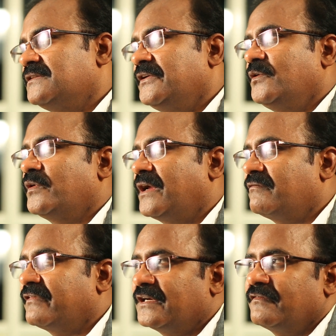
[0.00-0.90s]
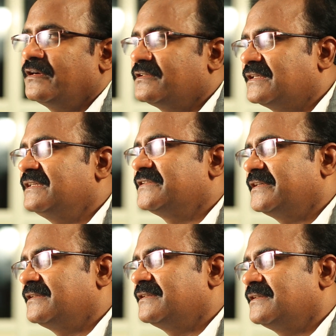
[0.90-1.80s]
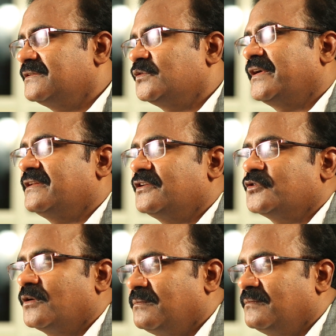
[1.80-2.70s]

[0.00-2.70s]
they don't have required skill set to get the job.